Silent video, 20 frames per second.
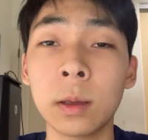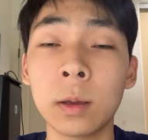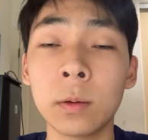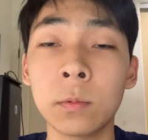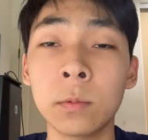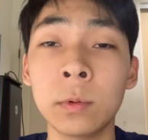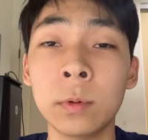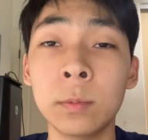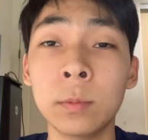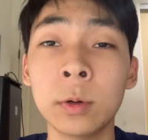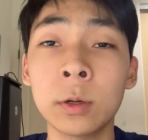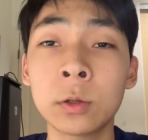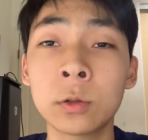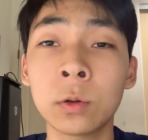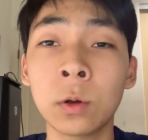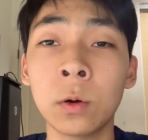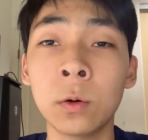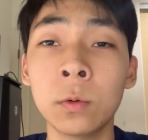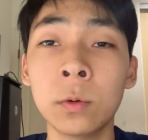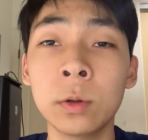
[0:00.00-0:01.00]
we must
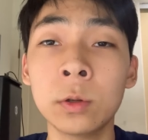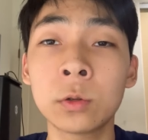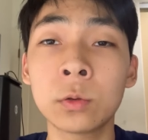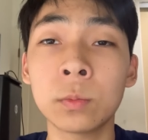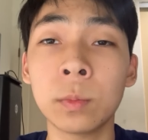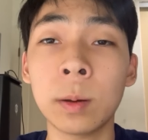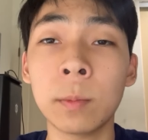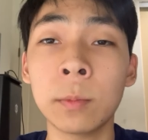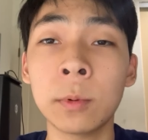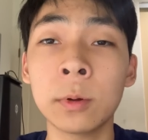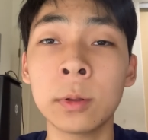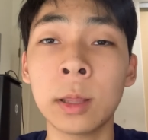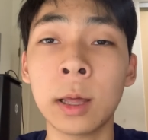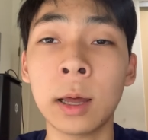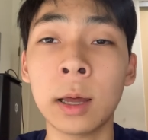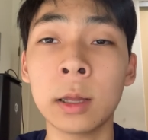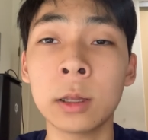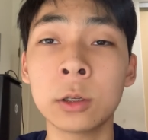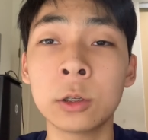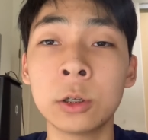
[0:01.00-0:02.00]
always remember
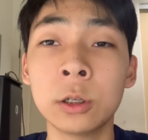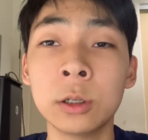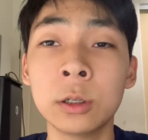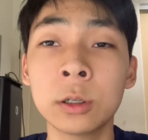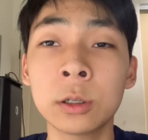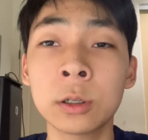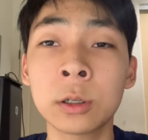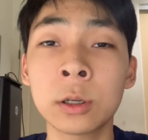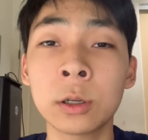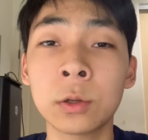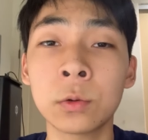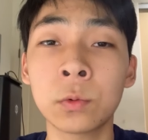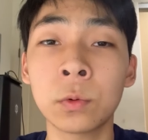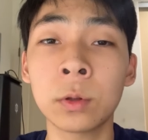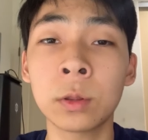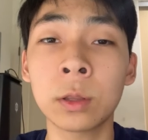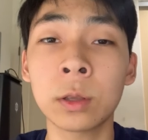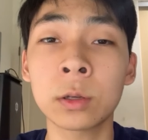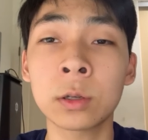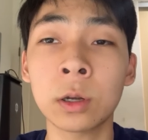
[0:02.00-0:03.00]
that Jesus is
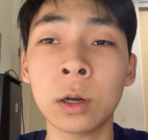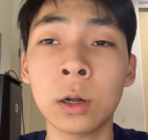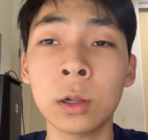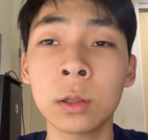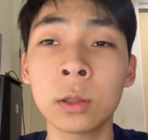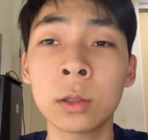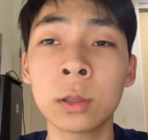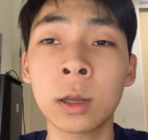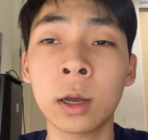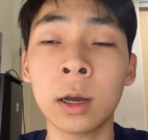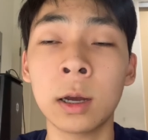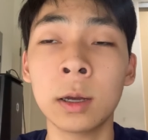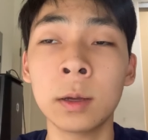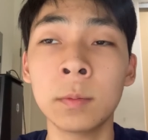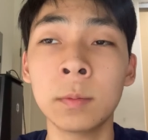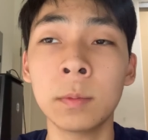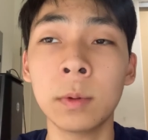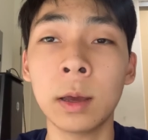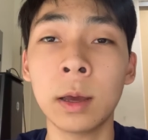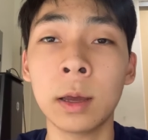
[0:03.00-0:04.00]
with us all the
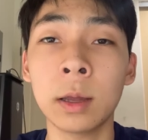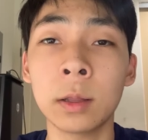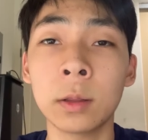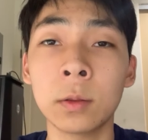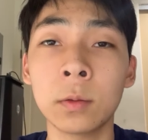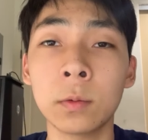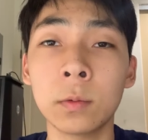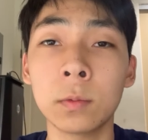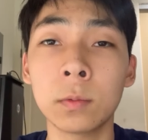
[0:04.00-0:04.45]
time and